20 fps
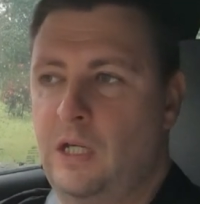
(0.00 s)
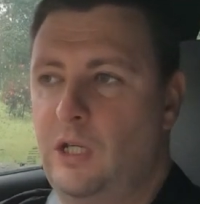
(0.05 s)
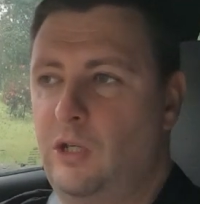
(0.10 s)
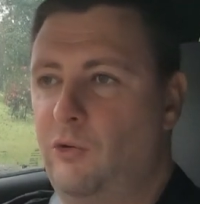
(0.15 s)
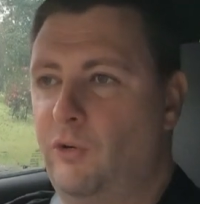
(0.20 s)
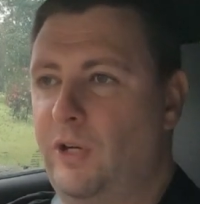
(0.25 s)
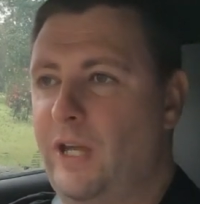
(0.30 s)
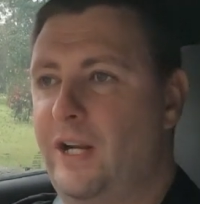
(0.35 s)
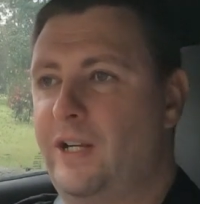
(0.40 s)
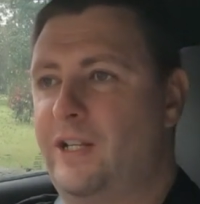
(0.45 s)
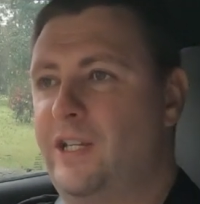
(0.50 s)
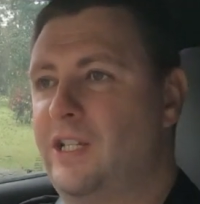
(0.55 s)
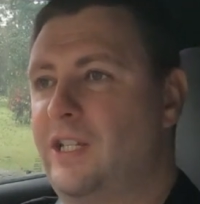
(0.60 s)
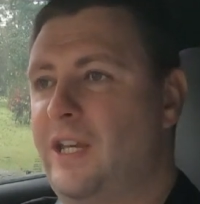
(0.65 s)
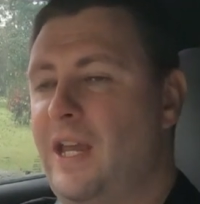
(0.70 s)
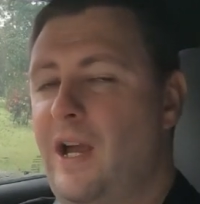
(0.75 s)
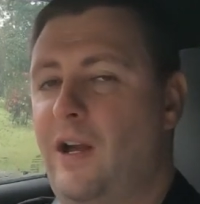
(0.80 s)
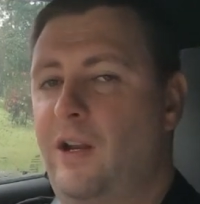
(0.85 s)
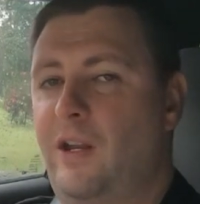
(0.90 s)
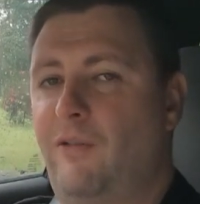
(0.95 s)
You'll get a
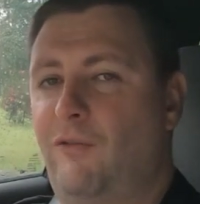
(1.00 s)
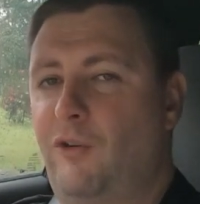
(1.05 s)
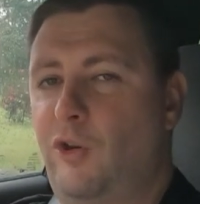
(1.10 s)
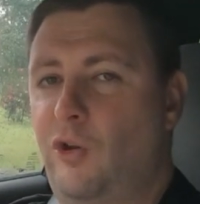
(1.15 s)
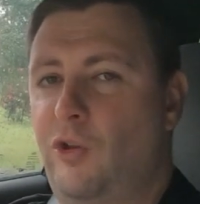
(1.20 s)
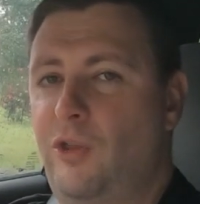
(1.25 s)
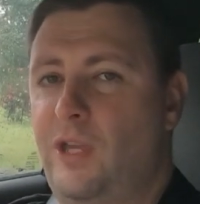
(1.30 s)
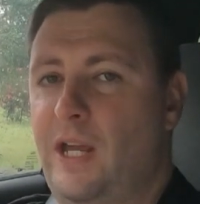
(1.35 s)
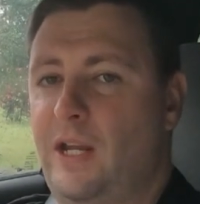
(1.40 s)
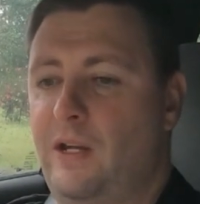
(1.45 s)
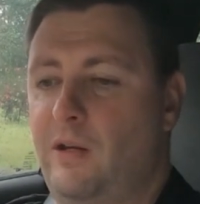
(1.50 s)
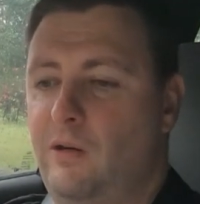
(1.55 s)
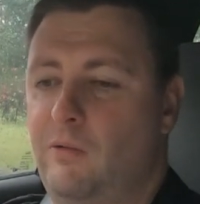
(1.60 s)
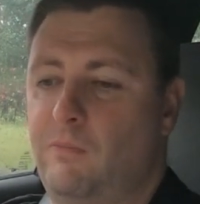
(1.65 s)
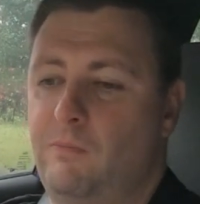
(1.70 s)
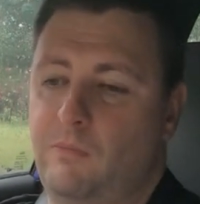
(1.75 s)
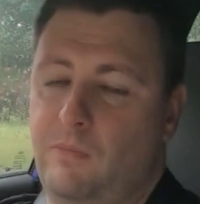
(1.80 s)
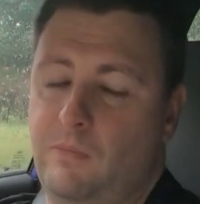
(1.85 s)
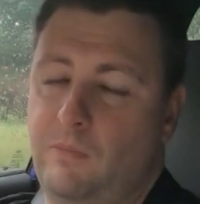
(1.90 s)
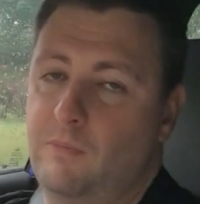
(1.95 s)
discount if you then
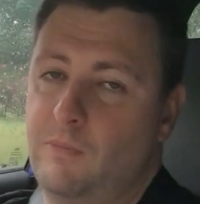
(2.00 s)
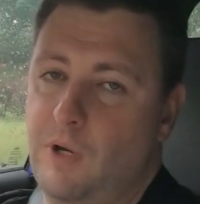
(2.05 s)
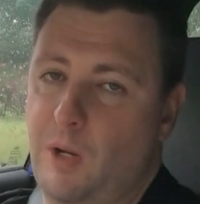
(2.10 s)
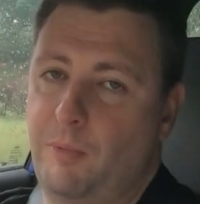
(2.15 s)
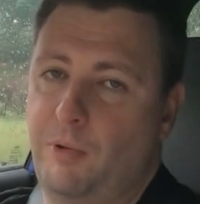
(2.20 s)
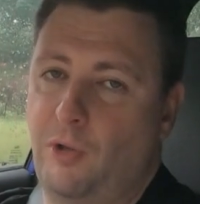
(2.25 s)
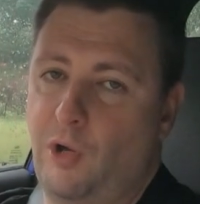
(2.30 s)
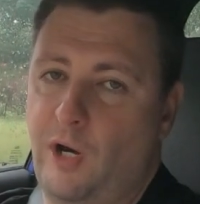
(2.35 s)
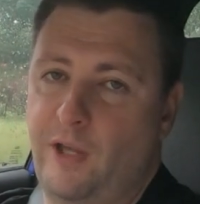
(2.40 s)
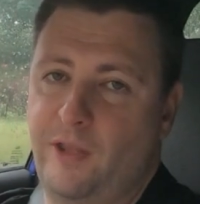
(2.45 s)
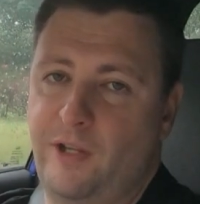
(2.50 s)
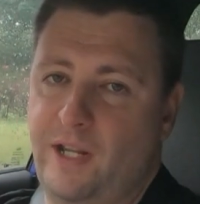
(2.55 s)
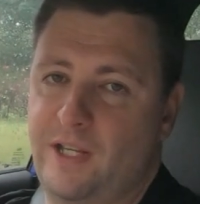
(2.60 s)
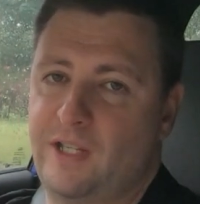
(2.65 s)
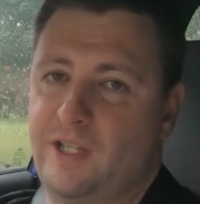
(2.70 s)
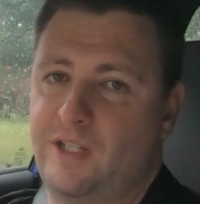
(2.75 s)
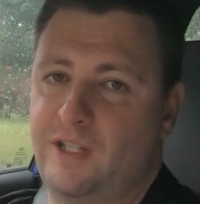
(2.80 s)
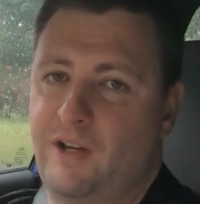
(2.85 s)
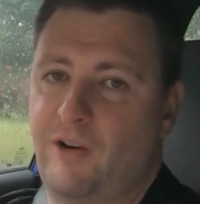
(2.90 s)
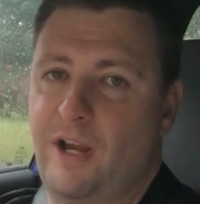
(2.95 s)
apply the
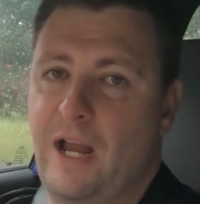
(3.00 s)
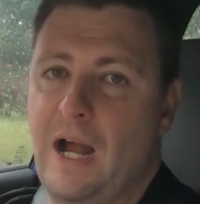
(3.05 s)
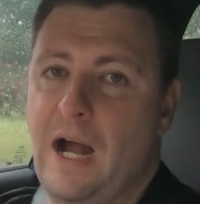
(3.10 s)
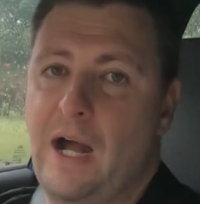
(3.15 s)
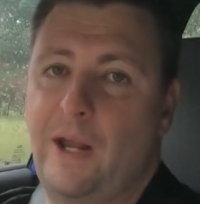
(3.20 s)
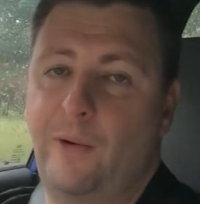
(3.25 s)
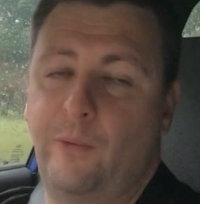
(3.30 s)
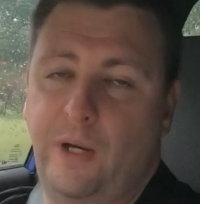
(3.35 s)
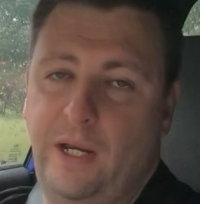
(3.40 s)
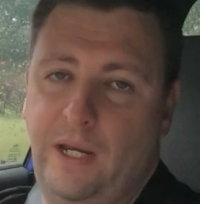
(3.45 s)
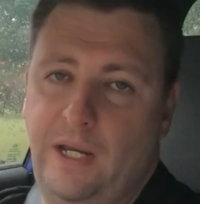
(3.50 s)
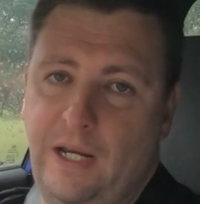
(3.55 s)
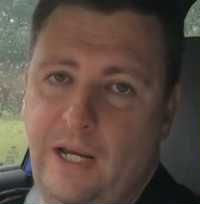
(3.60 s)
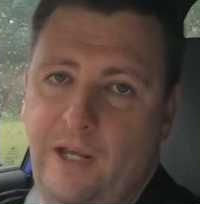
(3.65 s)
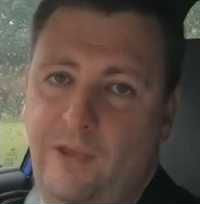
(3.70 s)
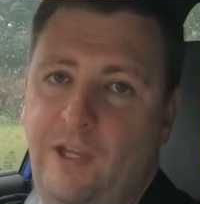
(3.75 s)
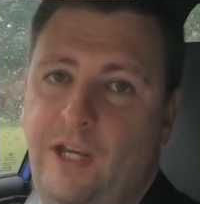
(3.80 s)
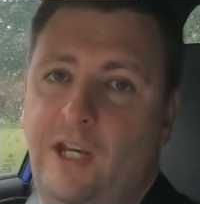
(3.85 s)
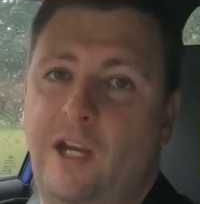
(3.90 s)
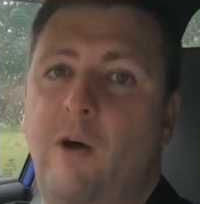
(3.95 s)
necessary hardware
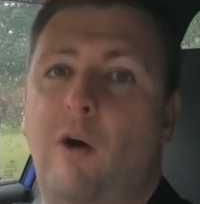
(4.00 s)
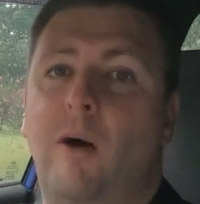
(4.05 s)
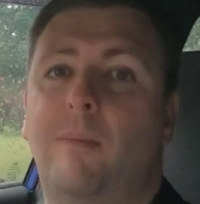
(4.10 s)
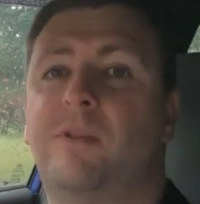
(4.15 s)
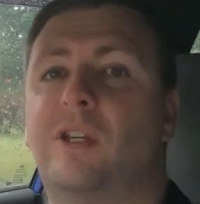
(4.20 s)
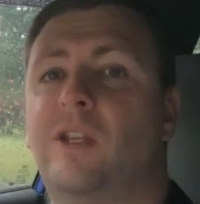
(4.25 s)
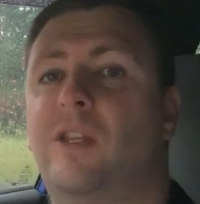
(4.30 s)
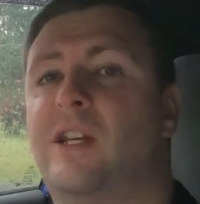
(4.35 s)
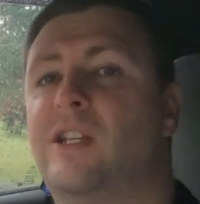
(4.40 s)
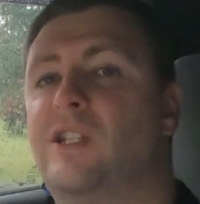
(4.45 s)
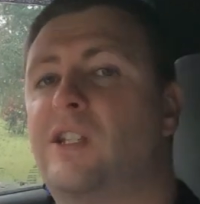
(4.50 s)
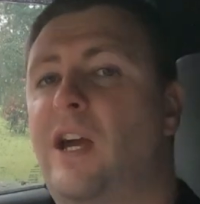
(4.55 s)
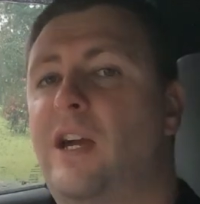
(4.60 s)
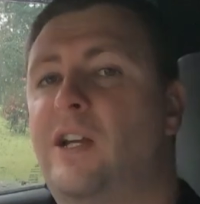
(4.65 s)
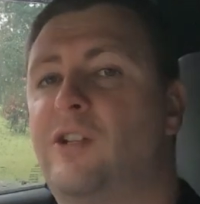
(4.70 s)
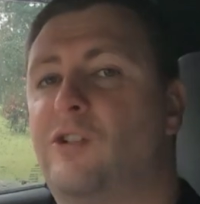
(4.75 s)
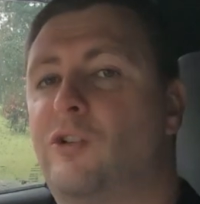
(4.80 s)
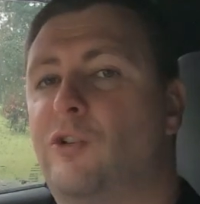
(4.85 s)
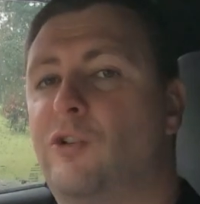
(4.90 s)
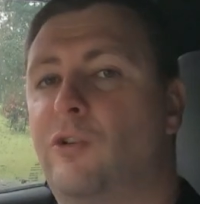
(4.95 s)
and then go up to their
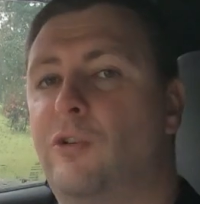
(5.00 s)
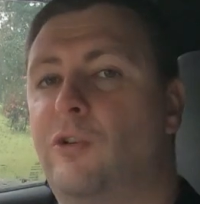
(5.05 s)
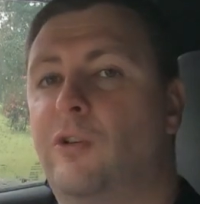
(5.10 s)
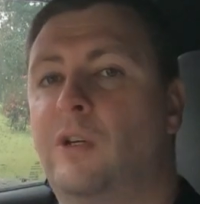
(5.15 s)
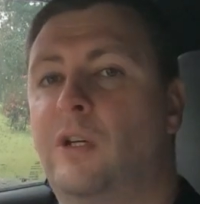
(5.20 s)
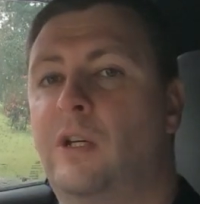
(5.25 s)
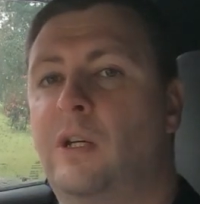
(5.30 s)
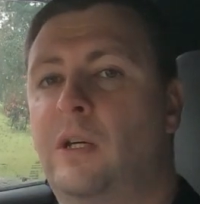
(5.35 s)
Stage 2.